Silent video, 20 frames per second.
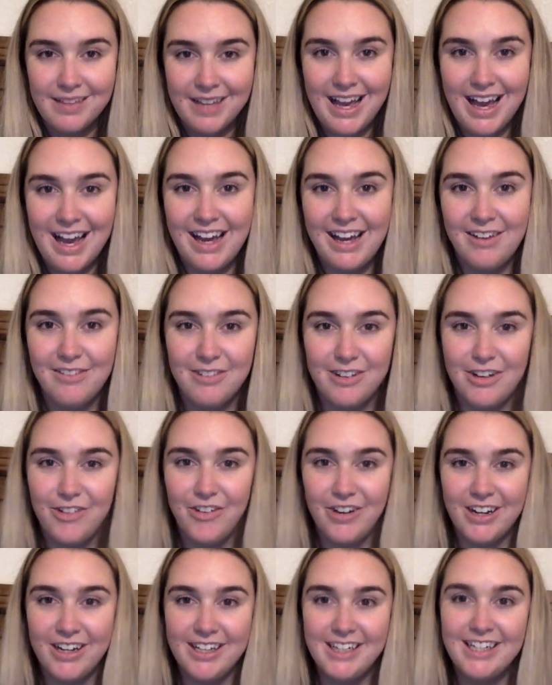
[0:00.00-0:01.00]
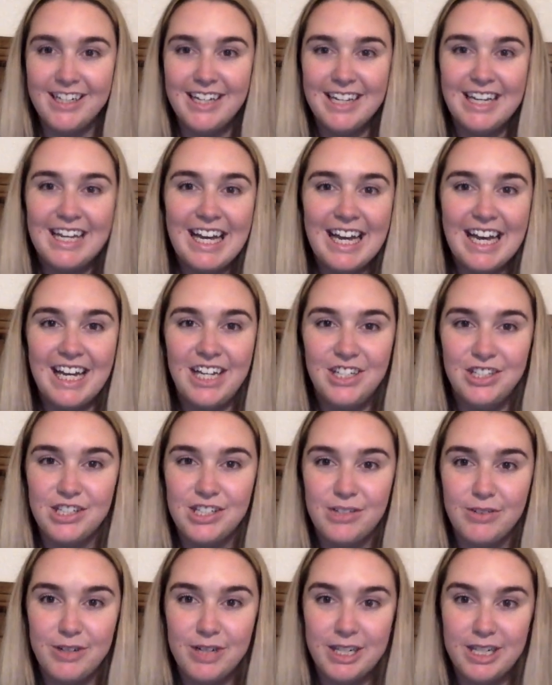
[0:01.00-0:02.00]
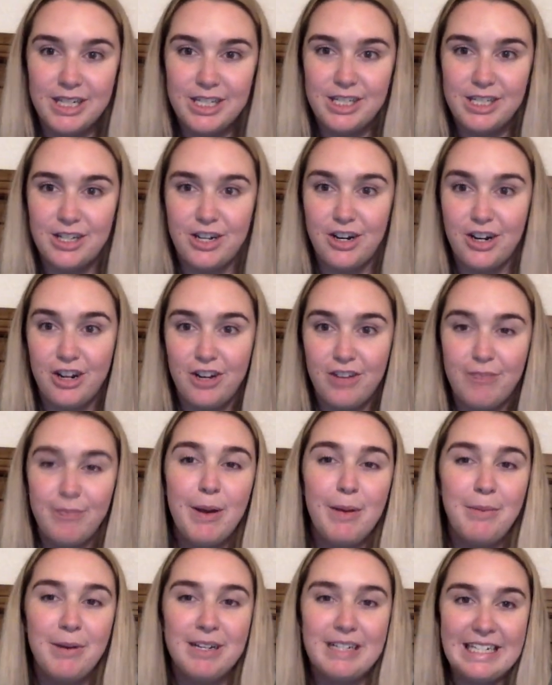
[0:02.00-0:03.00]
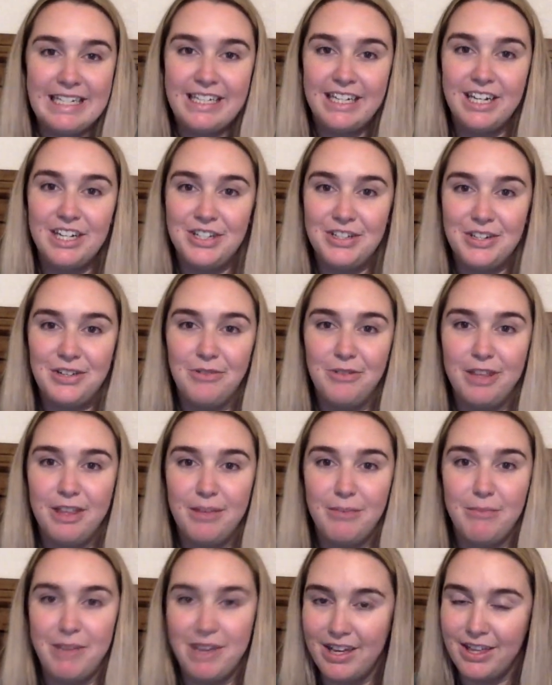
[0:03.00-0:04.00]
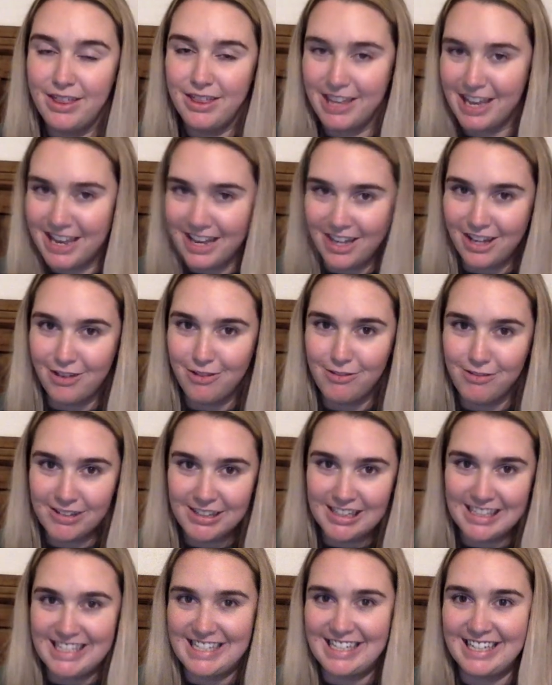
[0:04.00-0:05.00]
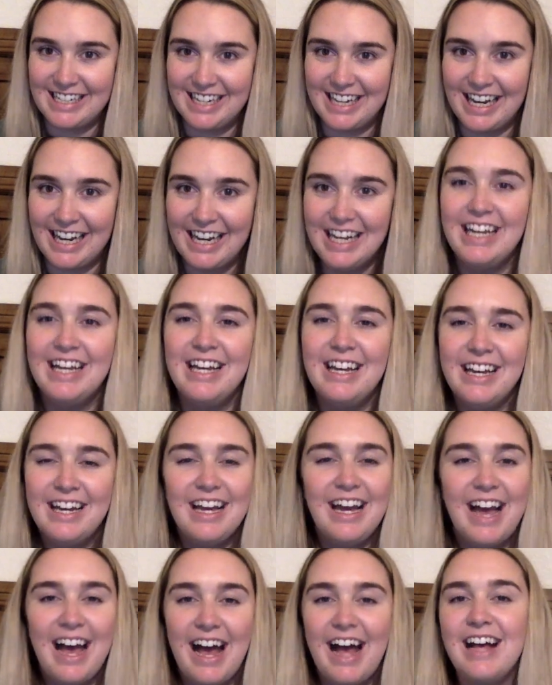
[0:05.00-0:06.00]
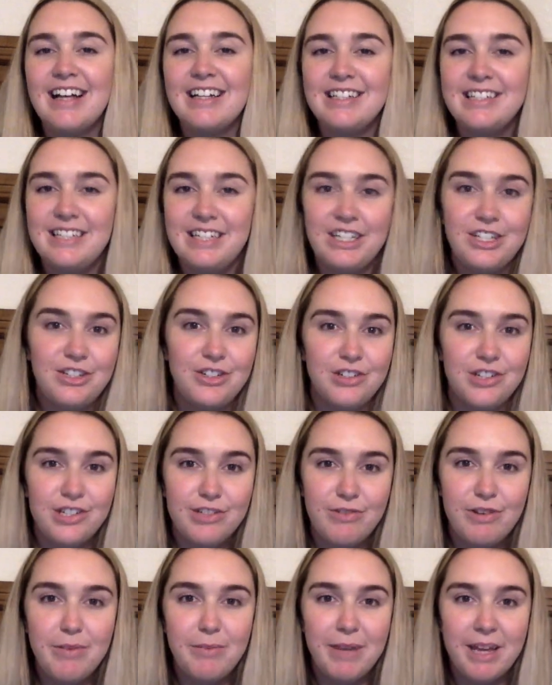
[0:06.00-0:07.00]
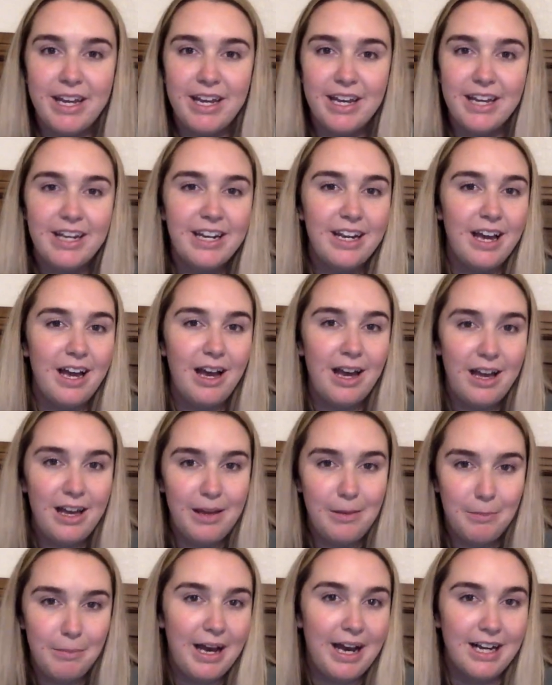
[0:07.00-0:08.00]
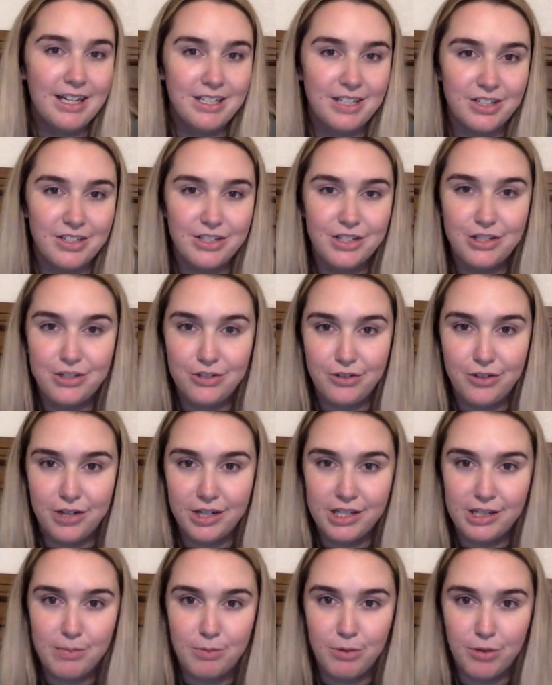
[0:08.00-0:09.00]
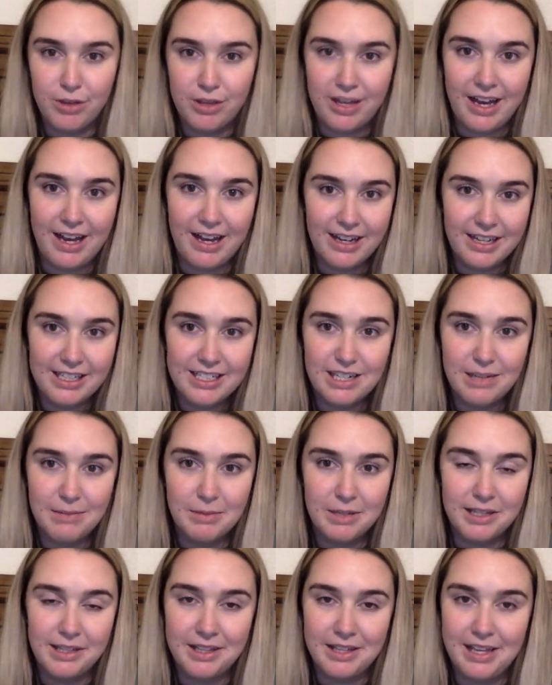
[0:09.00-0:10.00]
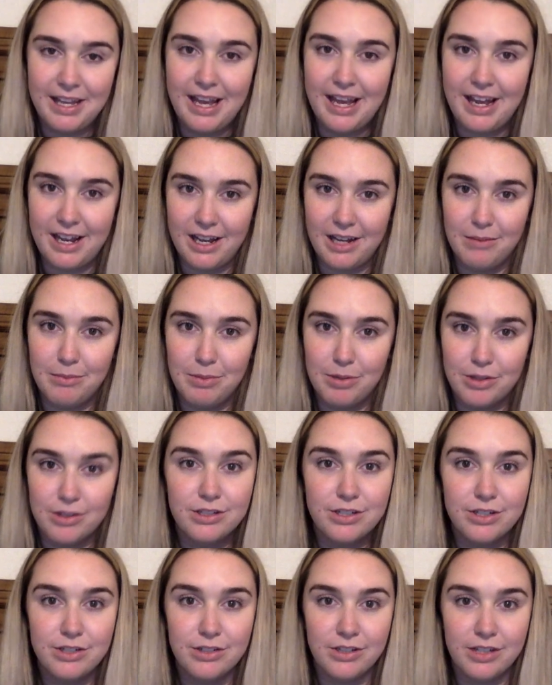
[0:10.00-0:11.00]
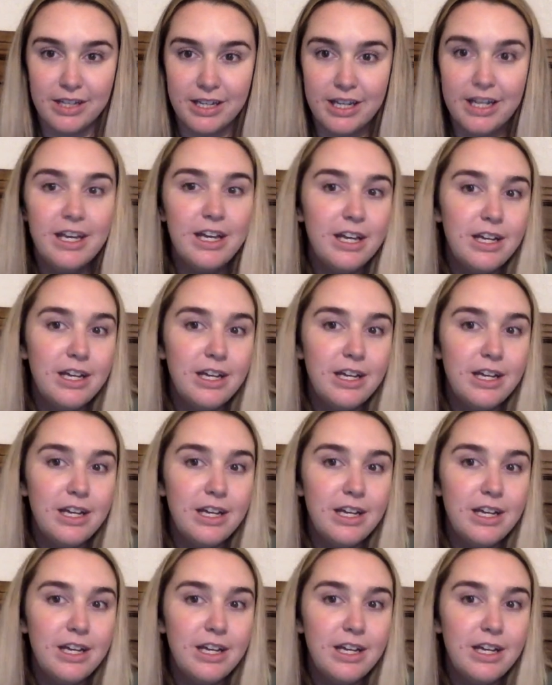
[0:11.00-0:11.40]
Hi everyone. I just wanted to start off my presentation with a big thank you for listening. As teachers, we make an impact on students both academically and personally,